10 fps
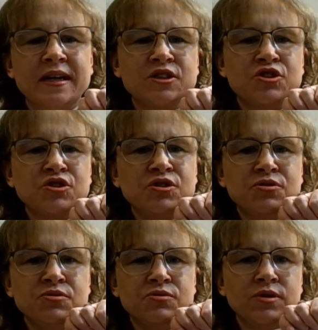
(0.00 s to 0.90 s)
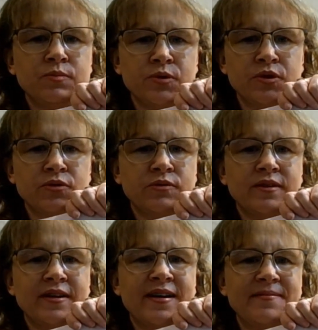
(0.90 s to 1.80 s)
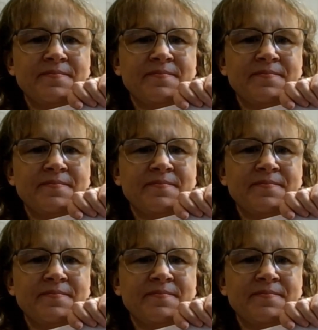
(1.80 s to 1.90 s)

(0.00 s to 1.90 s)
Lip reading: drew the boot, and